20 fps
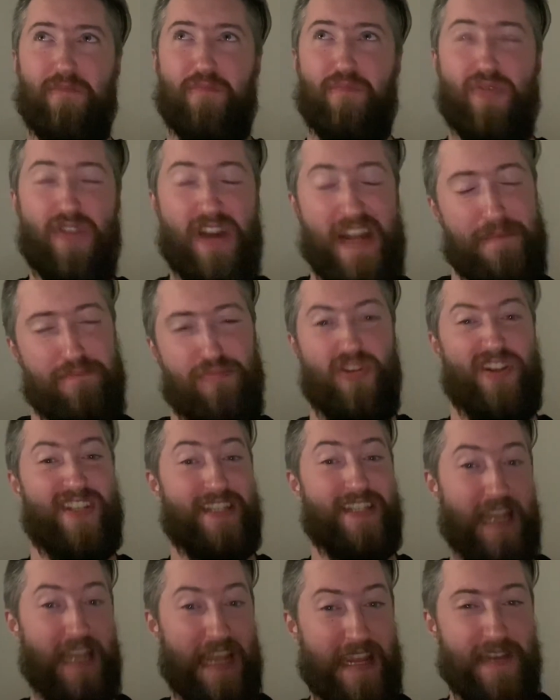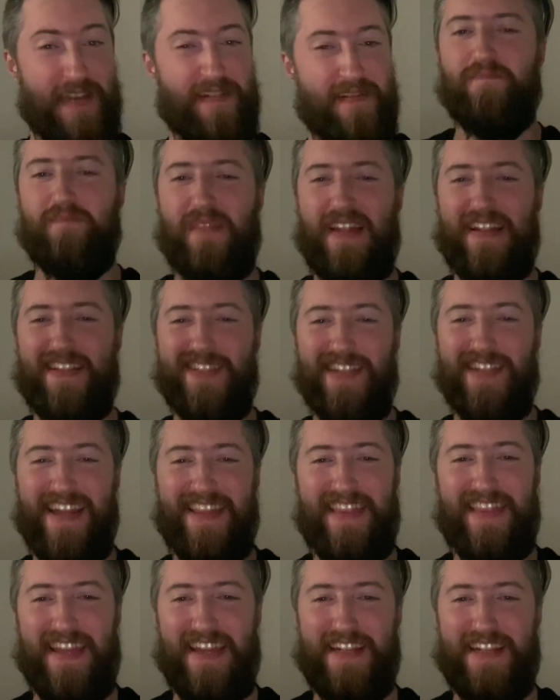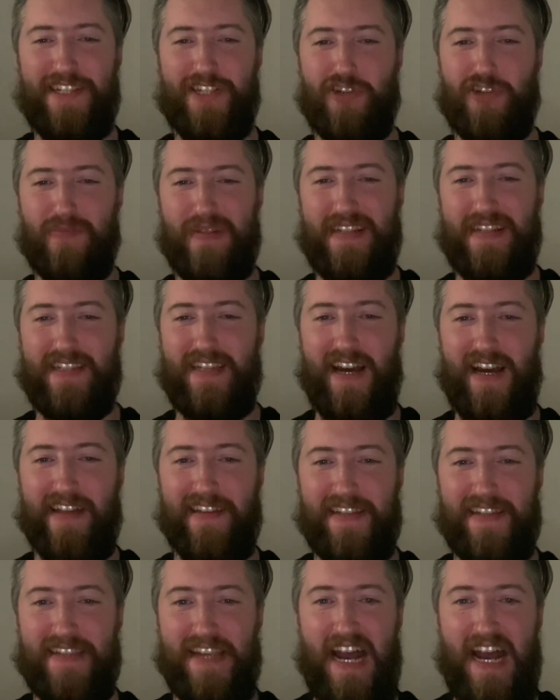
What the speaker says: pretty pristine. It's like the instruments on this